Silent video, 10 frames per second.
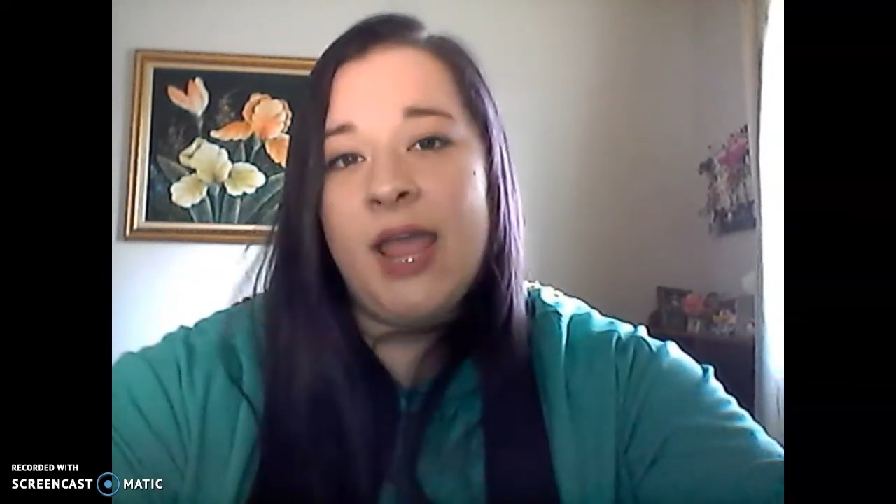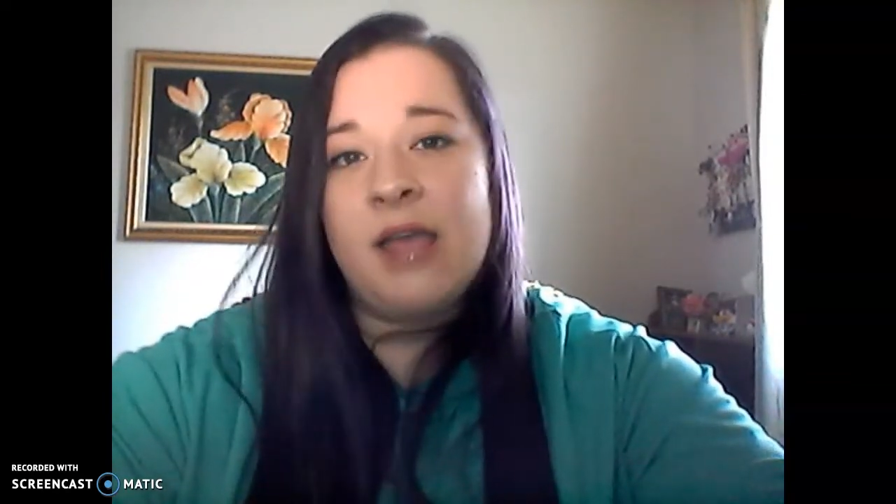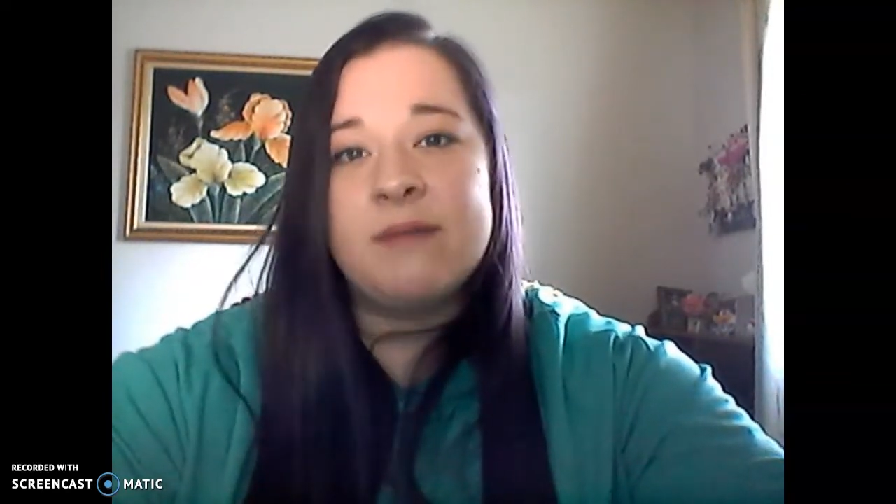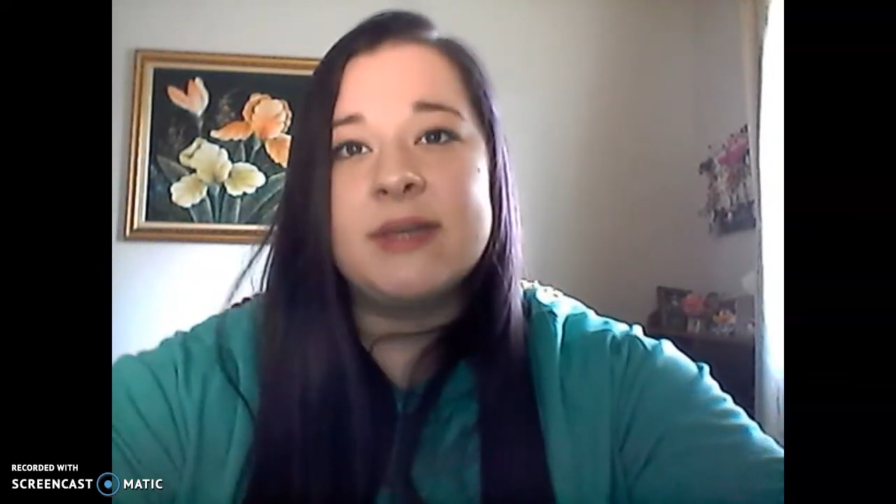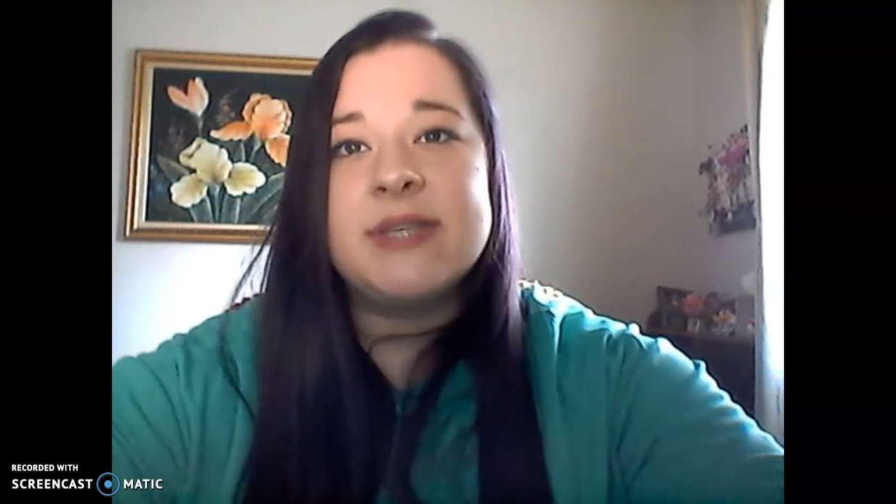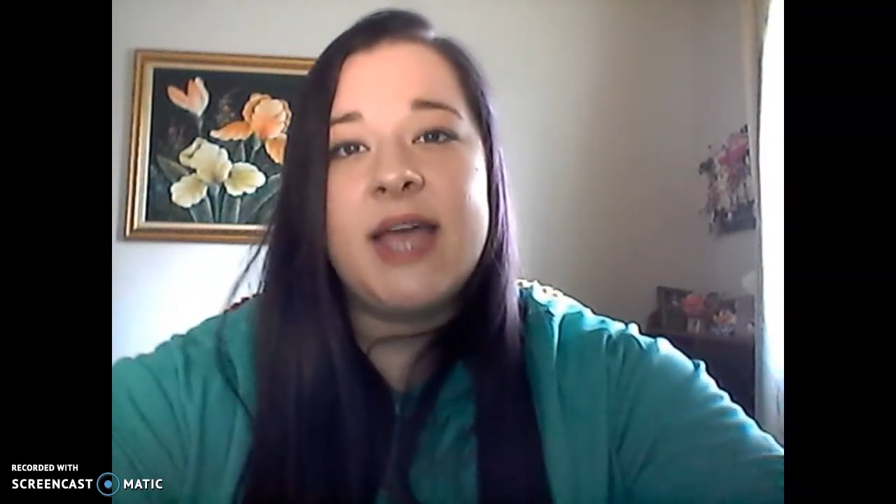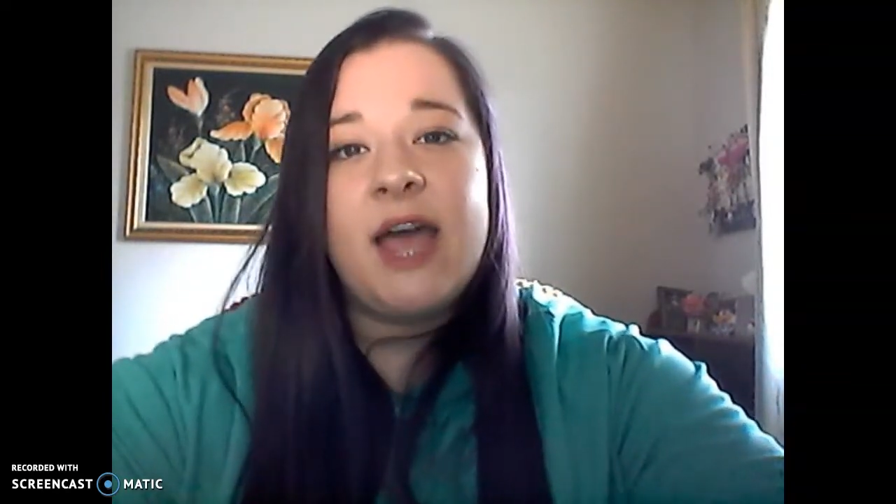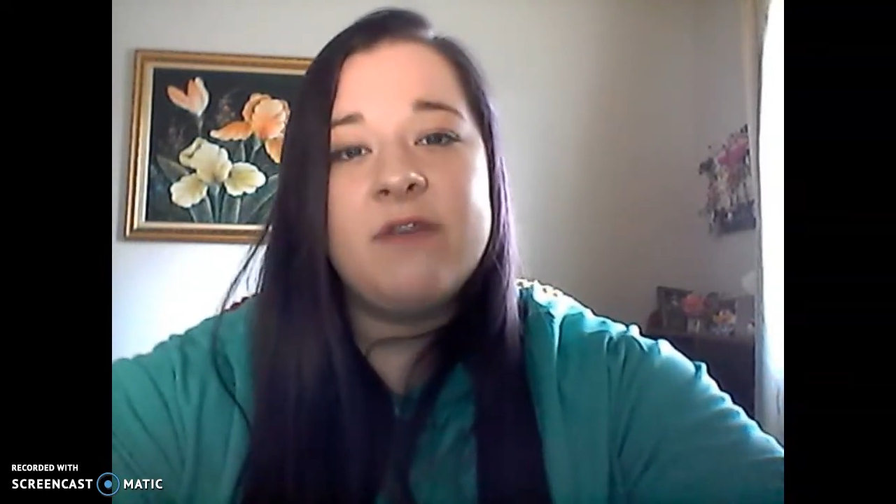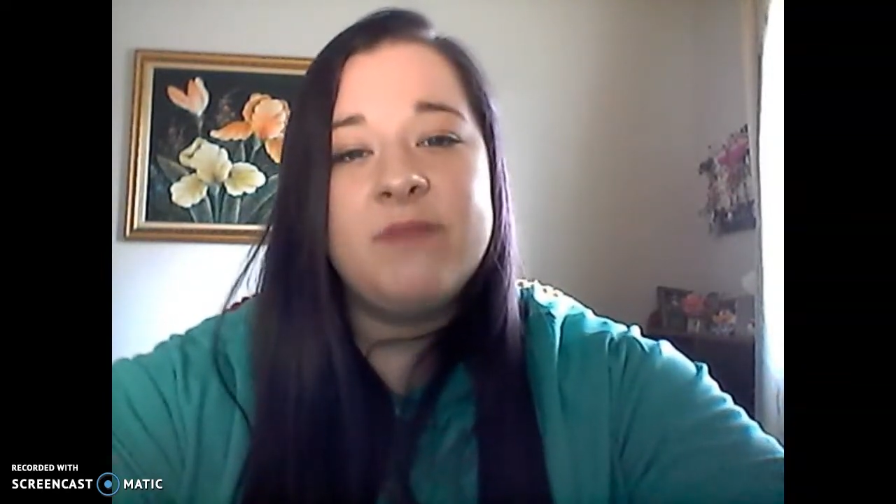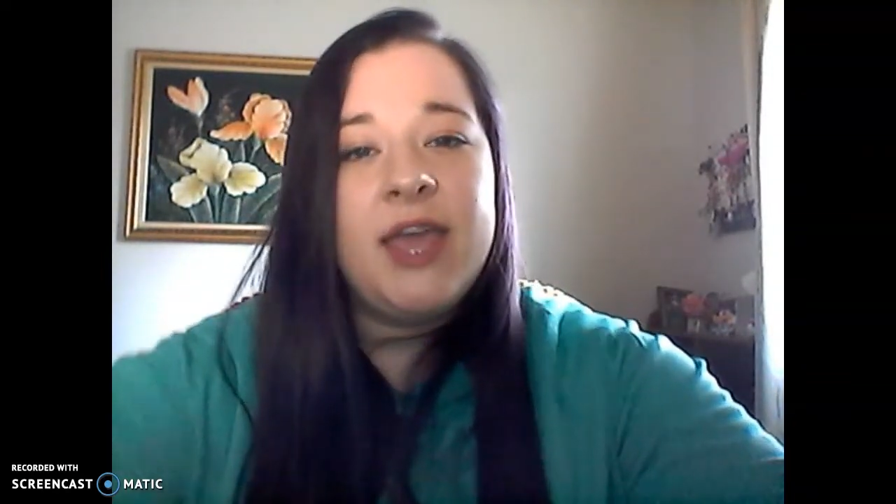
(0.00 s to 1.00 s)
am because I
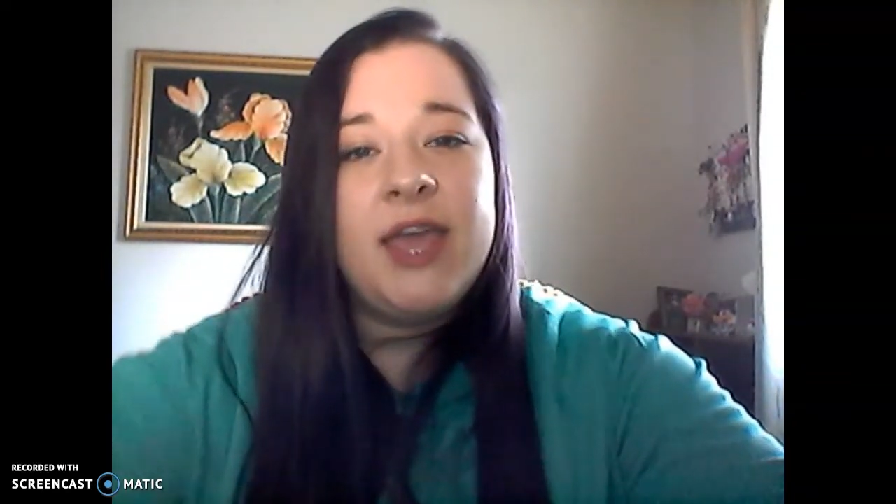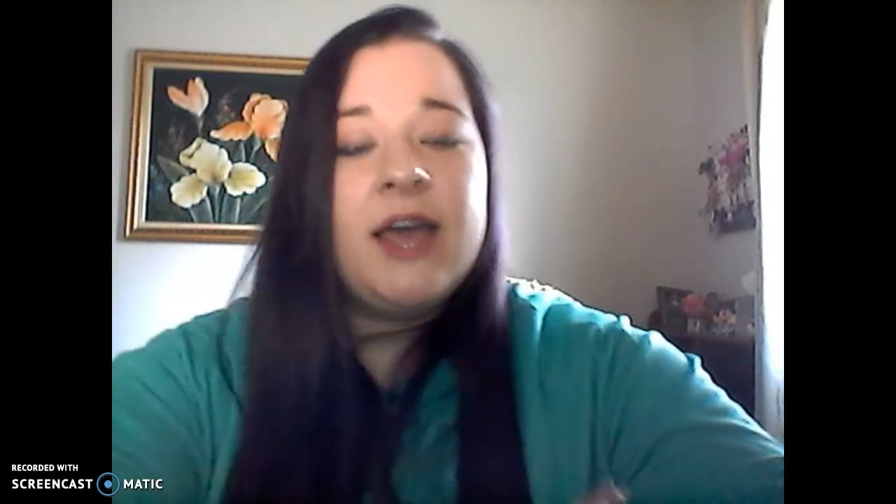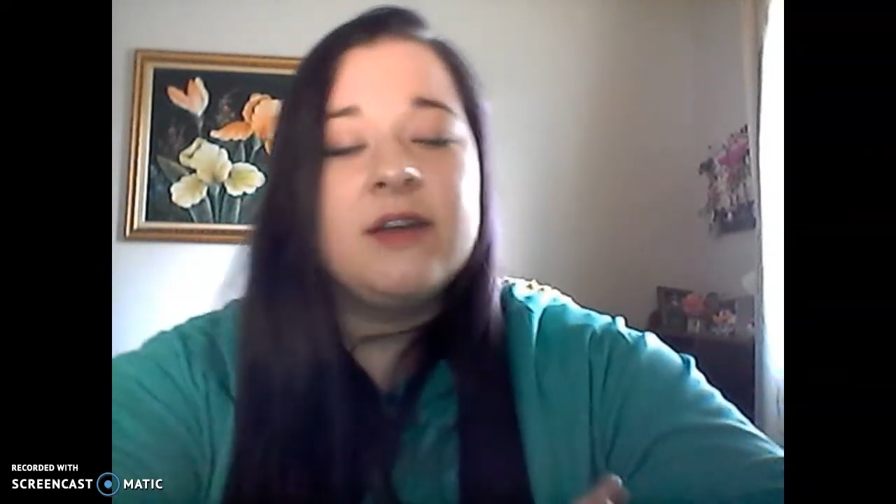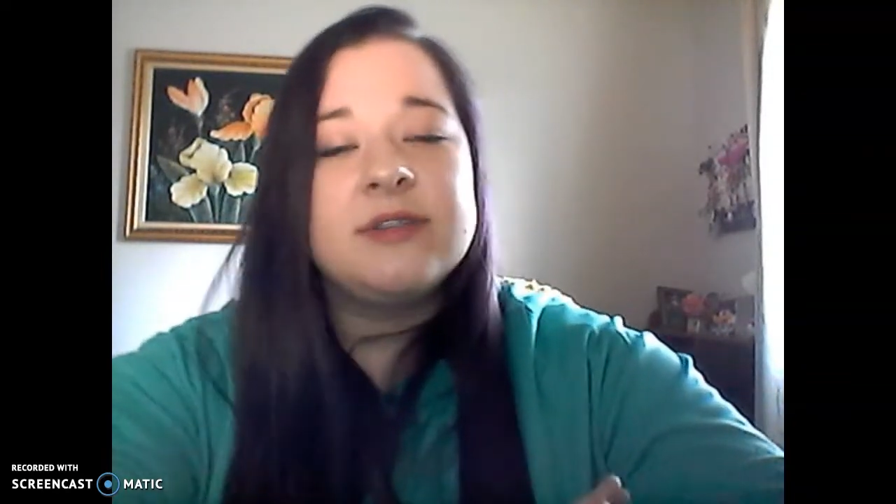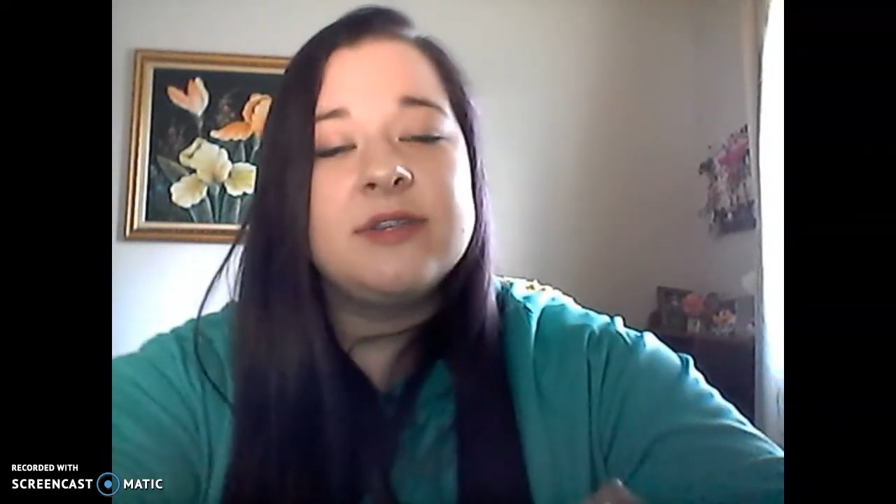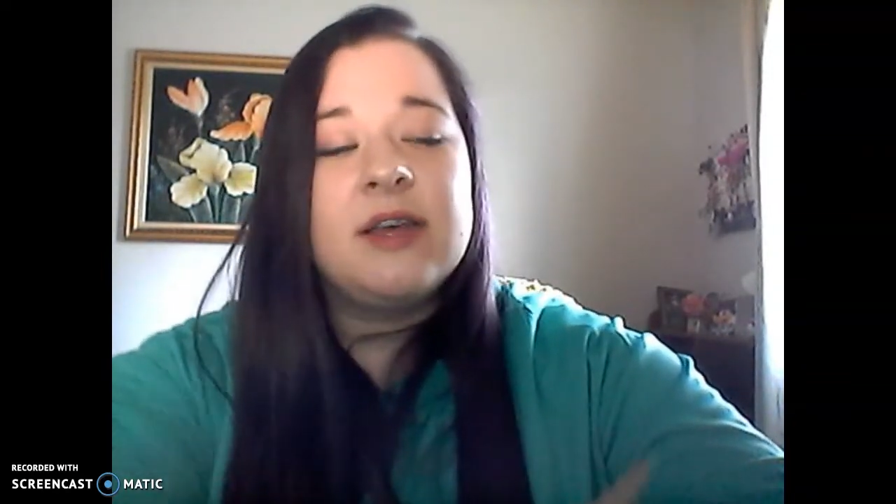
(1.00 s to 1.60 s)
have my Hangouts